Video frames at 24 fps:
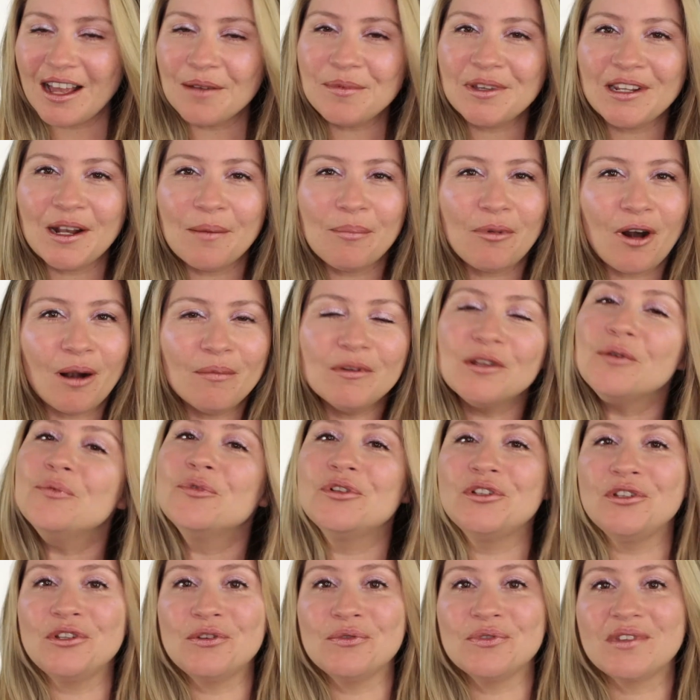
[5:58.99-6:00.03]
I mean, I probably
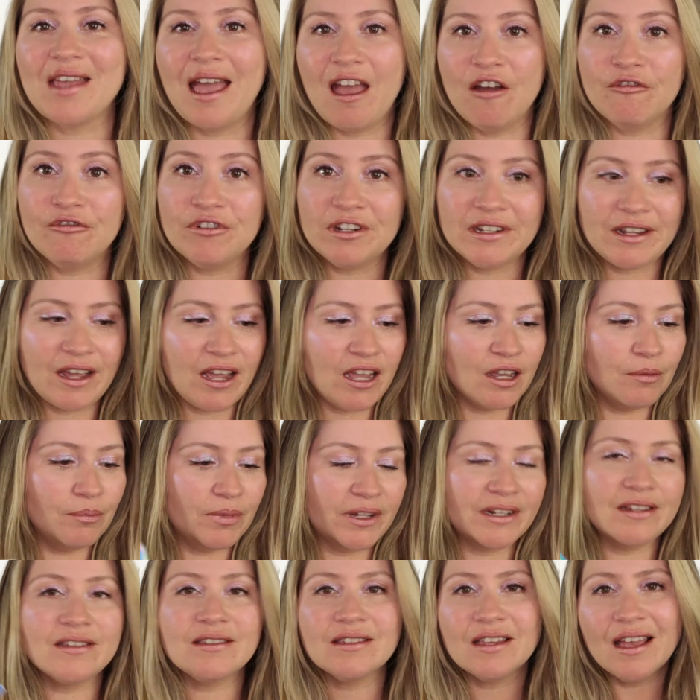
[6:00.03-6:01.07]
wouldn't use every day,
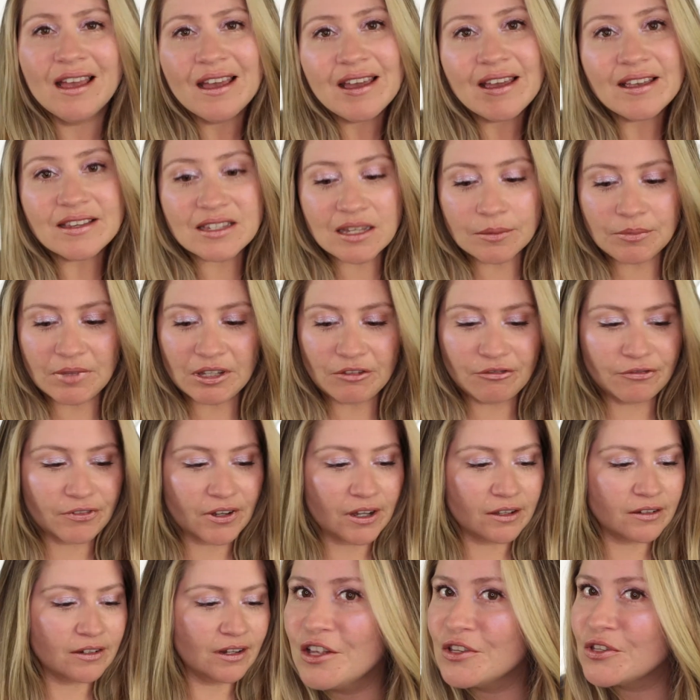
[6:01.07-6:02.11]
but it's something
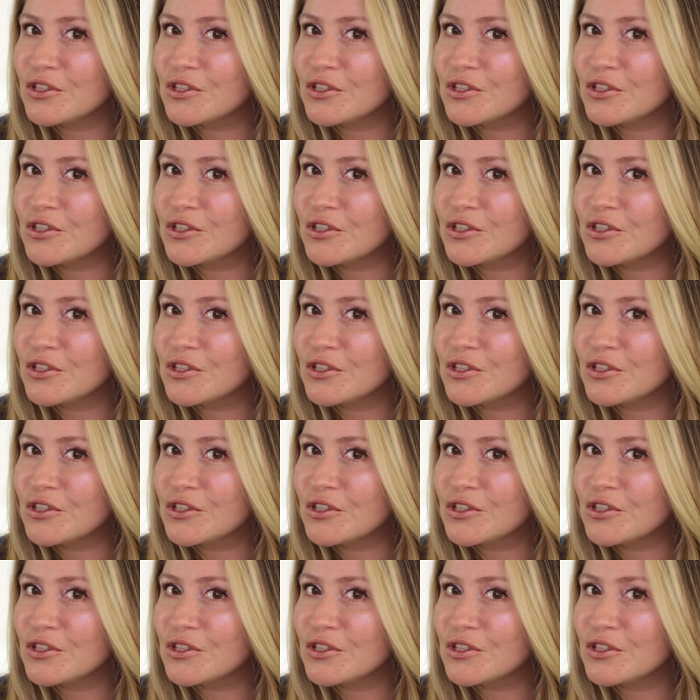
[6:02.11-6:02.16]
fun.